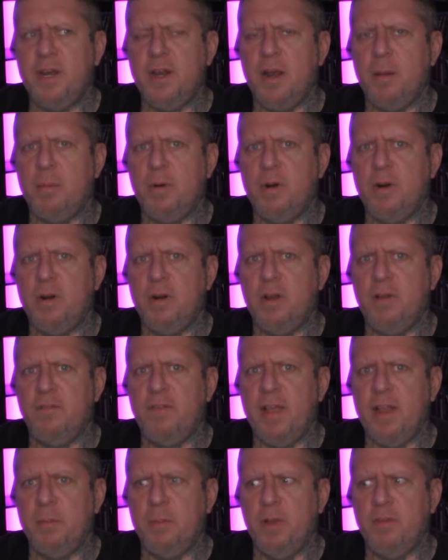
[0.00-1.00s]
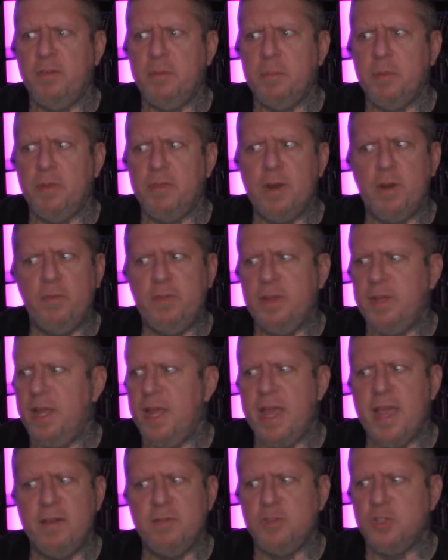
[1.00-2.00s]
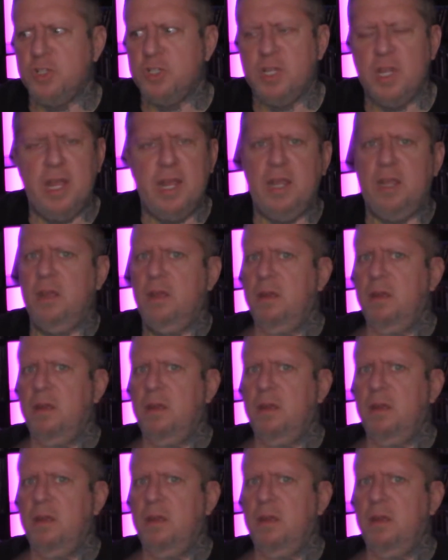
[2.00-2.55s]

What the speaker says: number available every month. I don't think they have just like